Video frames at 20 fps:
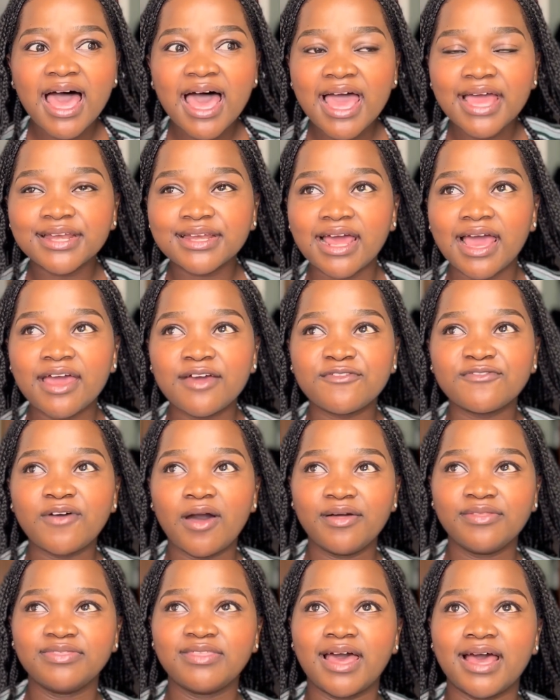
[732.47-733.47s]
And I have
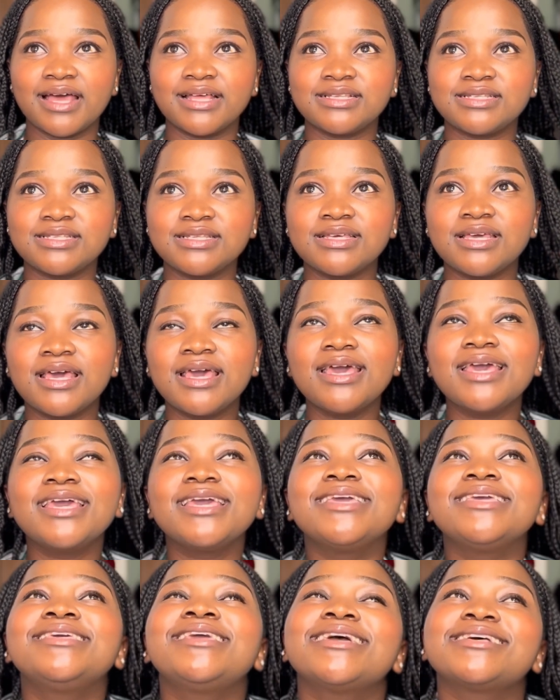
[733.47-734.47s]
found that,
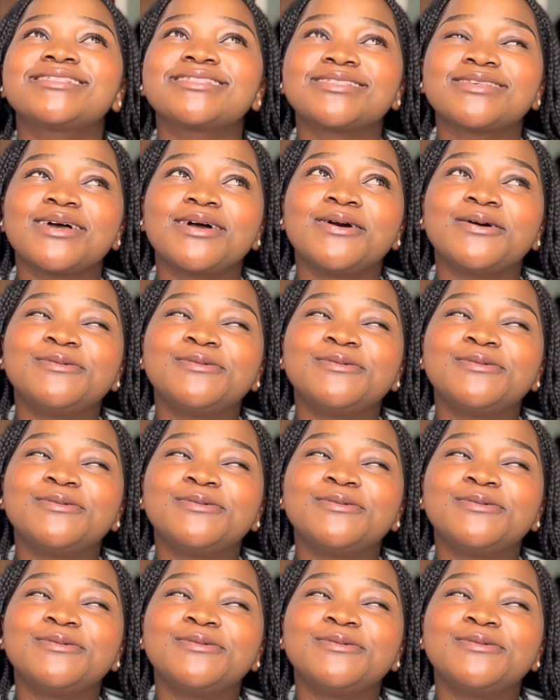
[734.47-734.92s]
yes,